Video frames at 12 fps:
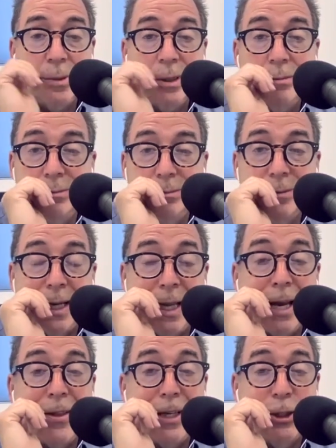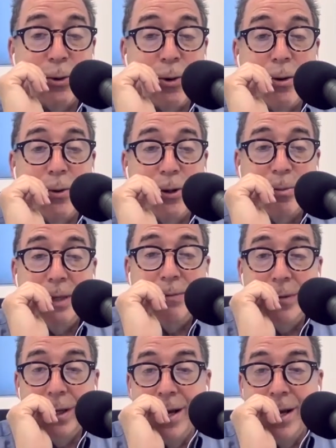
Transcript: Yeah, well, but got a lot of things wrong with me.